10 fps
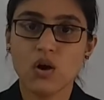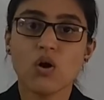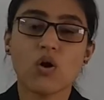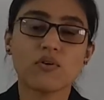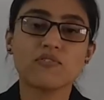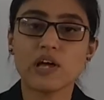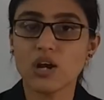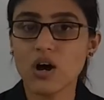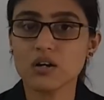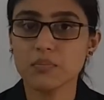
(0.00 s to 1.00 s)
of
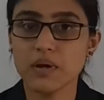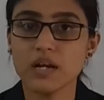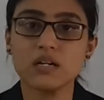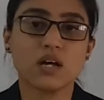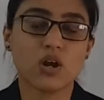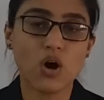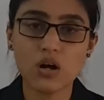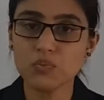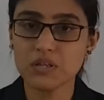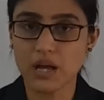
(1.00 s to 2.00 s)
allotment
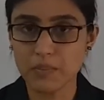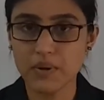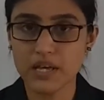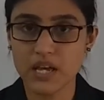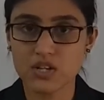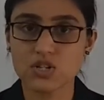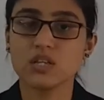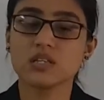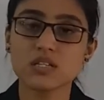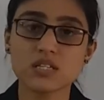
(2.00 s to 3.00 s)
along with
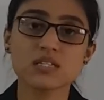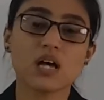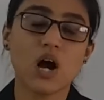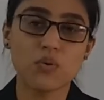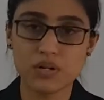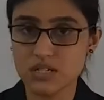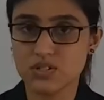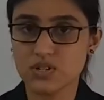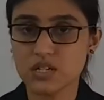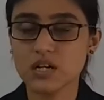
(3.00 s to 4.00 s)
application, this is how it is
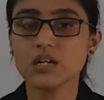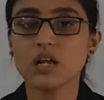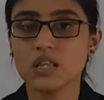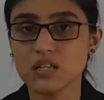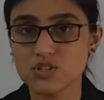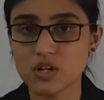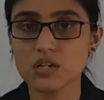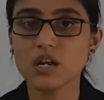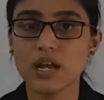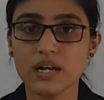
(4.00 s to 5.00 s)
written in the
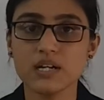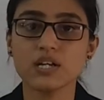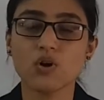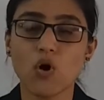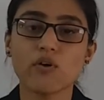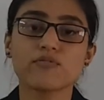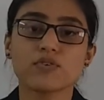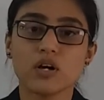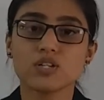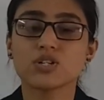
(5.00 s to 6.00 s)
journal entry
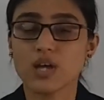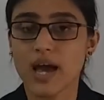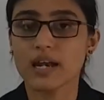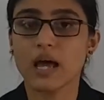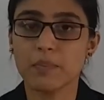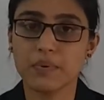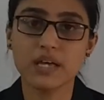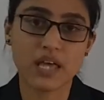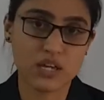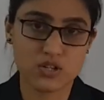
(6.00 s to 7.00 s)
of share
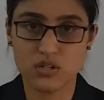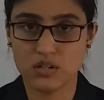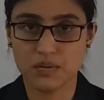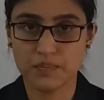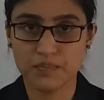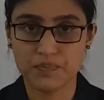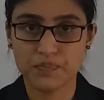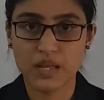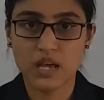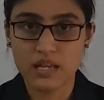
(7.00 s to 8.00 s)
application.
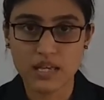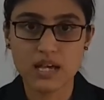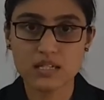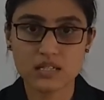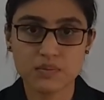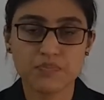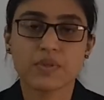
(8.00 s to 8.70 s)
Yes,